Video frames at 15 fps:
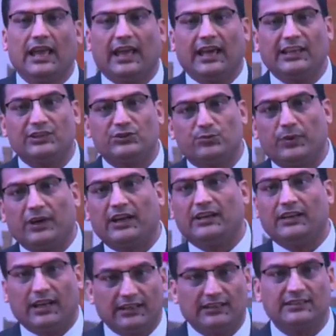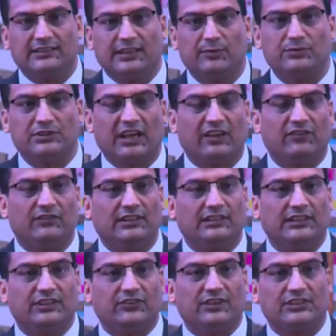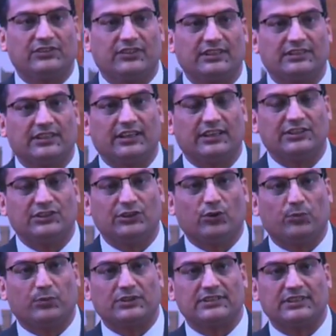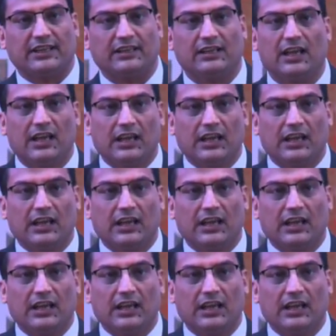and spend at the same time when the interest rates are at 0%.